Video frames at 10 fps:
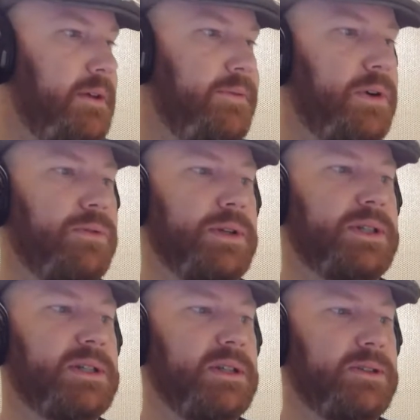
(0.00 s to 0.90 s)
further
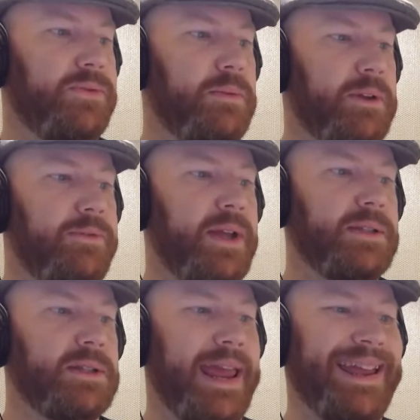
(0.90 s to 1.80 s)
assistance from
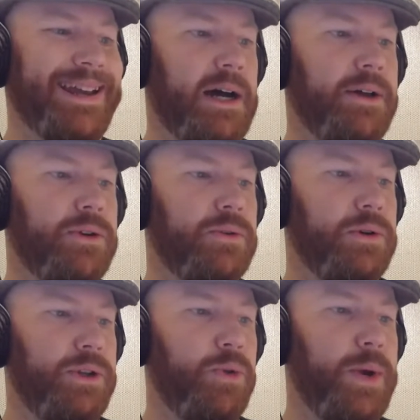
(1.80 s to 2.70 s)
defense and other
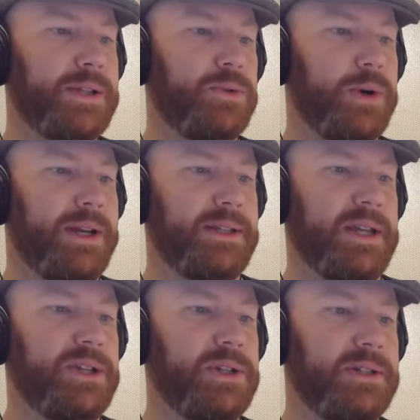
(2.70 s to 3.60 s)
U.S.
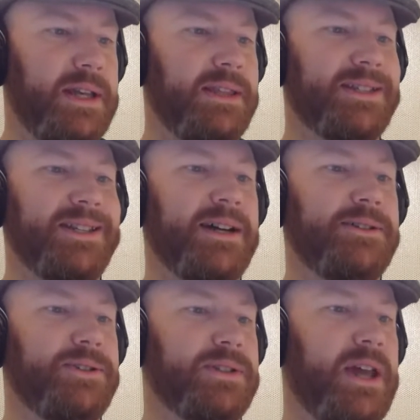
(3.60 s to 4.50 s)
organizations in this
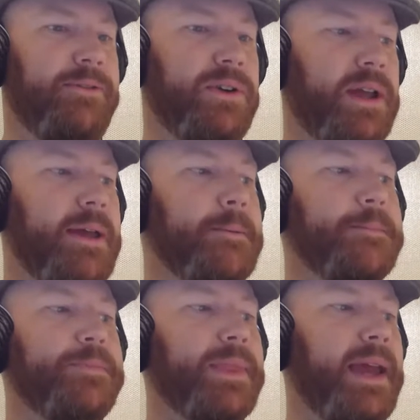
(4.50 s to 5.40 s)
intelligence effort,
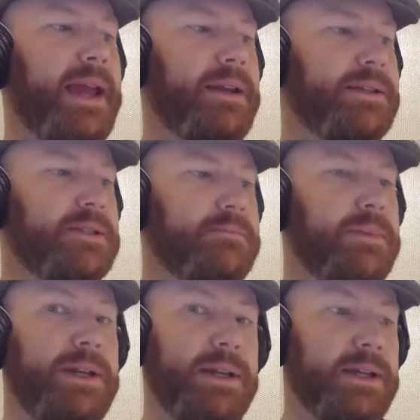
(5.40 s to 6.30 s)
and is
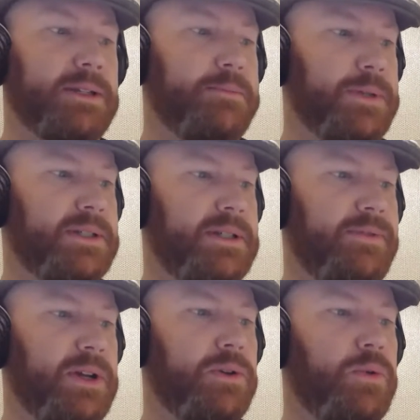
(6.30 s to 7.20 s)
submitting a
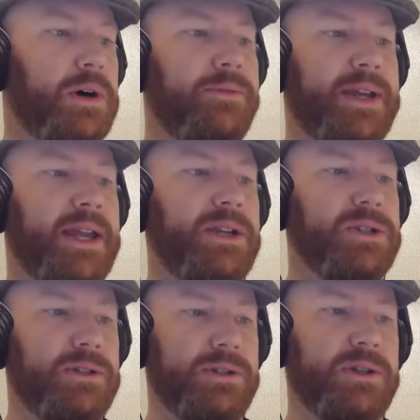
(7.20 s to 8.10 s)
specific
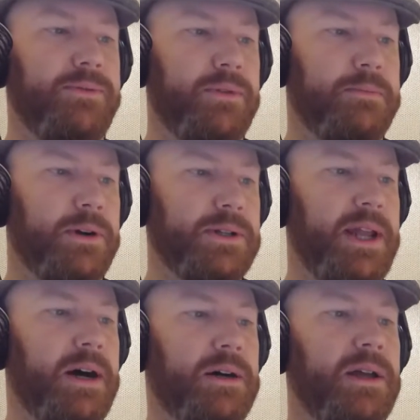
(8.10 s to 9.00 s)
qualifications for
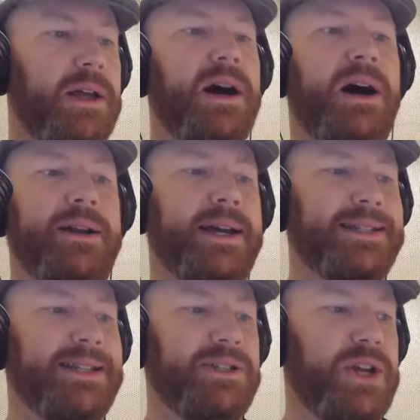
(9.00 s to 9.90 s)
personnel on
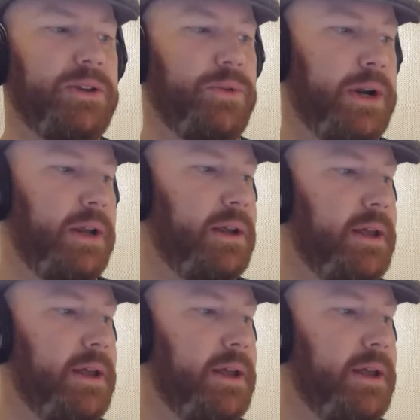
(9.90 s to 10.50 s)
19 January.